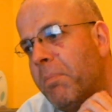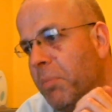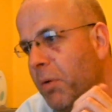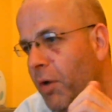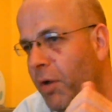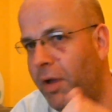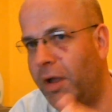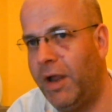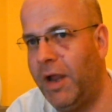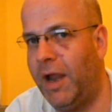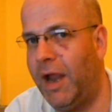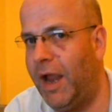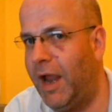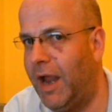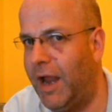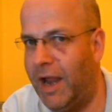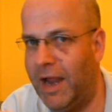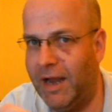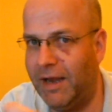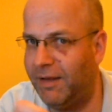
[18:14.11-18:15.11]
But
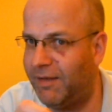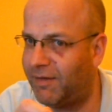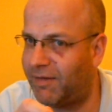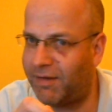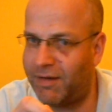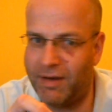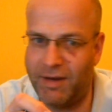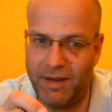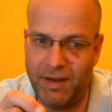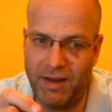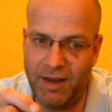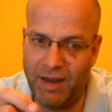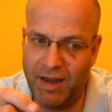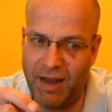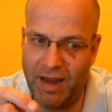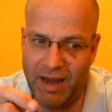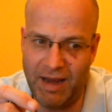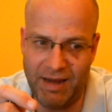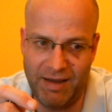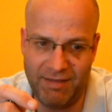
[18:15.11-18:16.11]
it
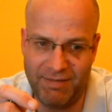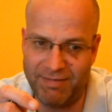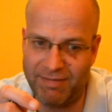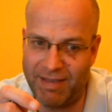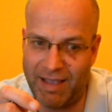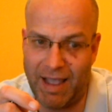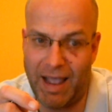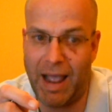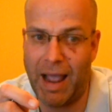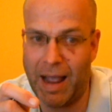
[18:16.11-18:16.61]
is